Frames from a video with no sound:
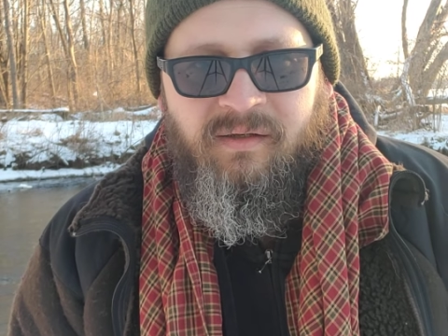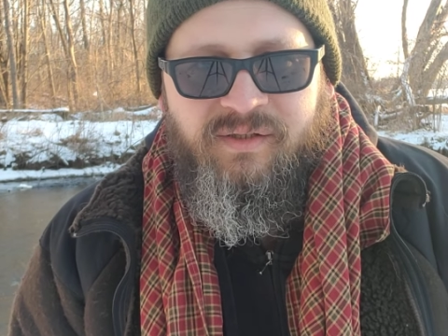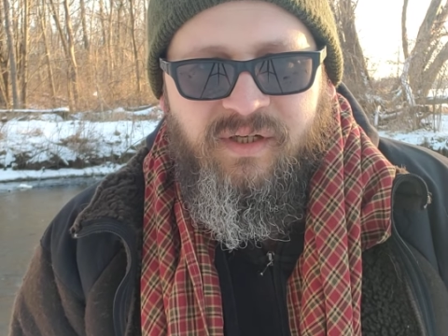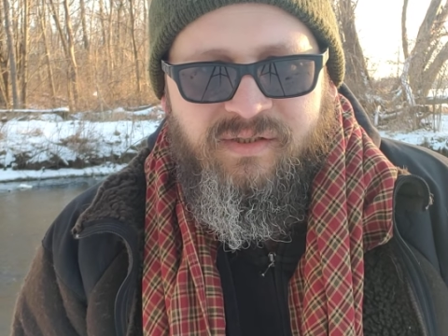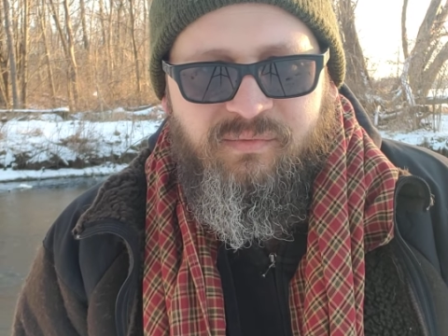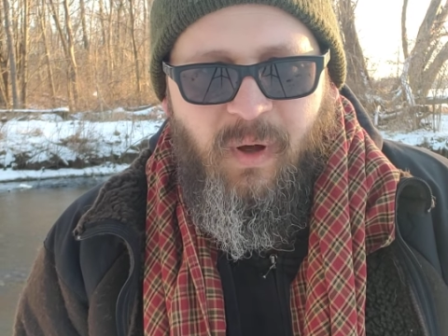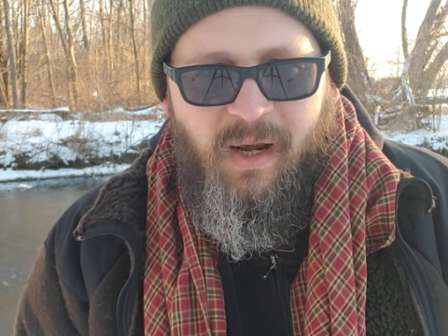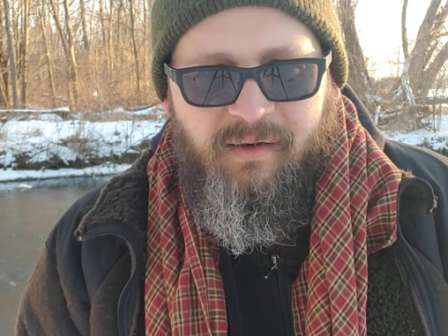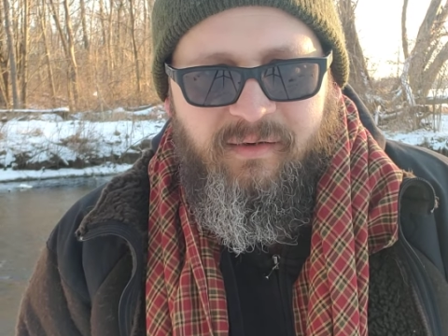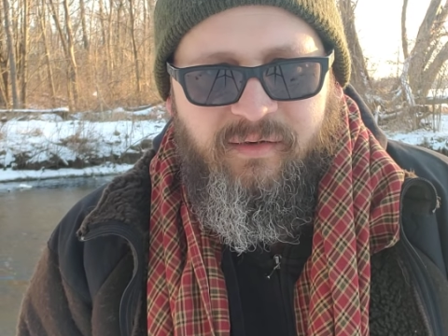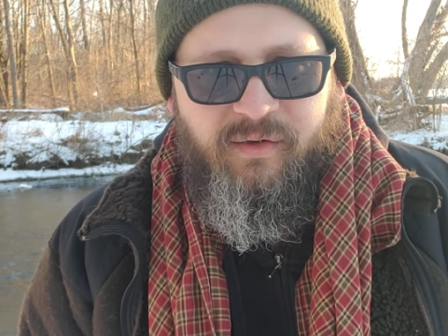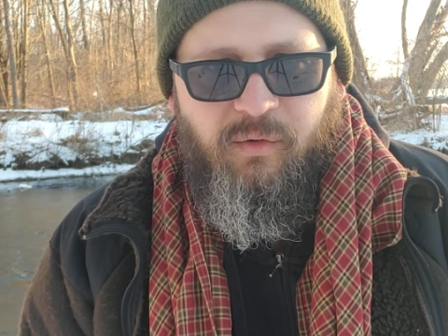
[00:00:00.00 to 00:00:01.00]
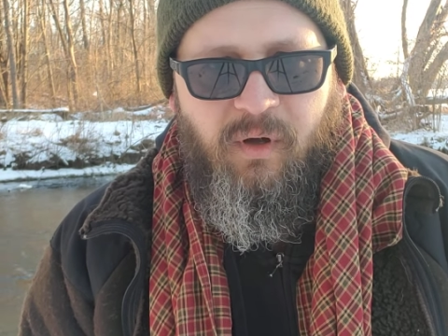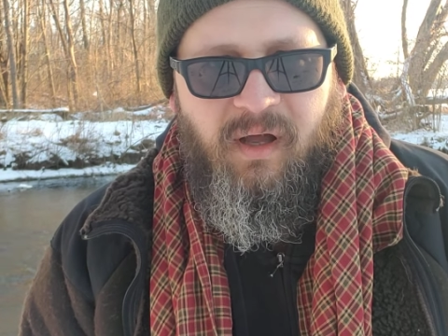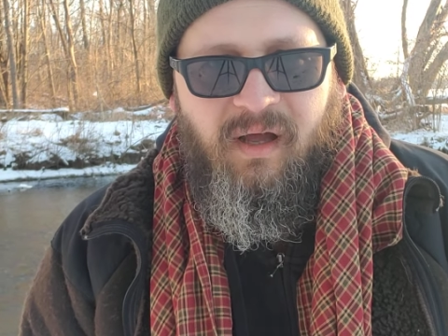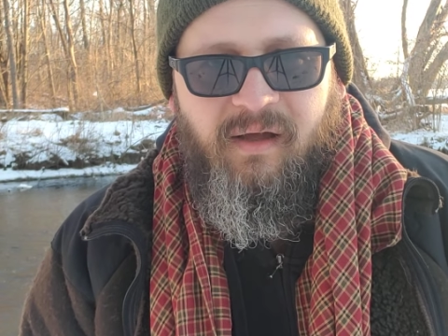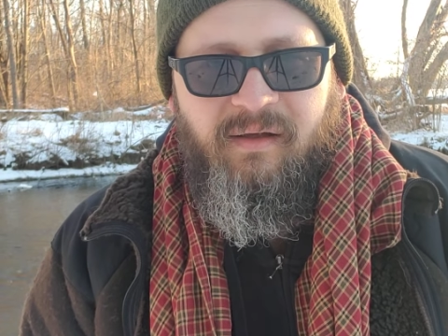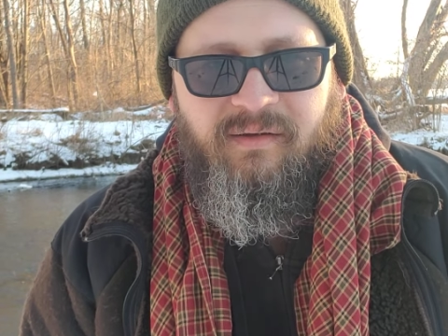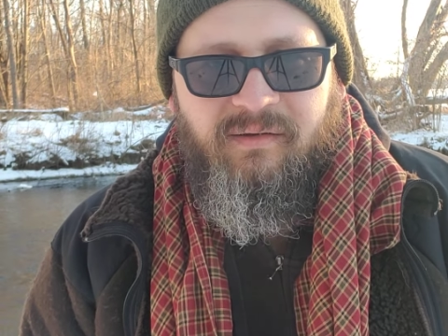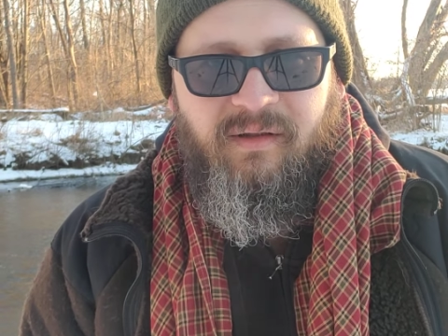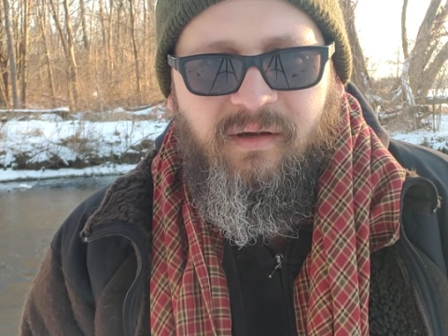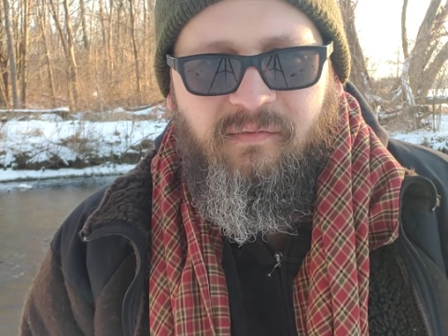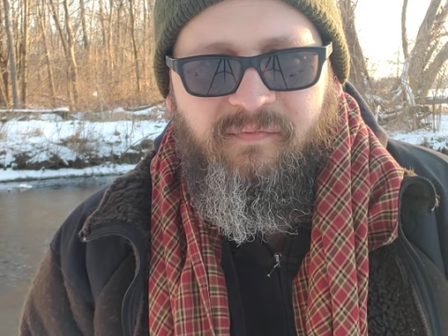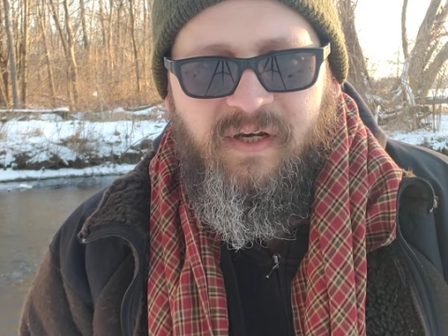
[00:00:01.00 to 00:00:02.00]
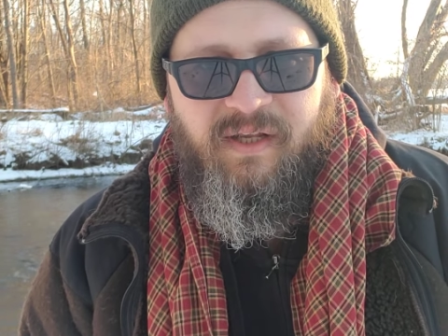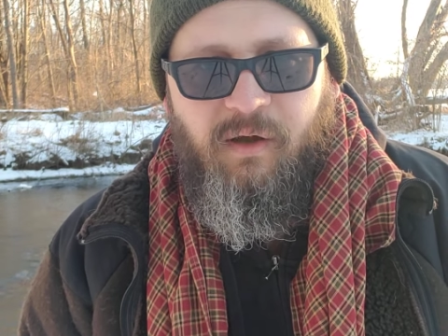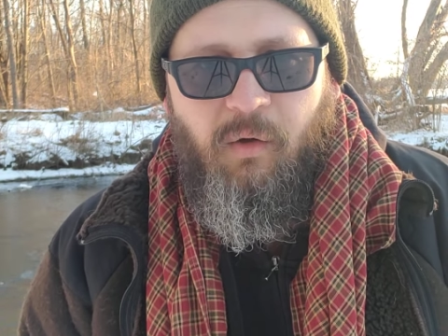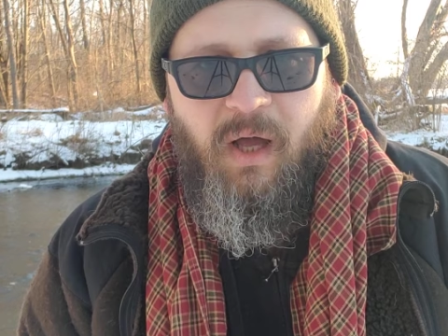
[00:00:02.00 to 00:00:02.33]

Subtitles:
Just wanted to do a little video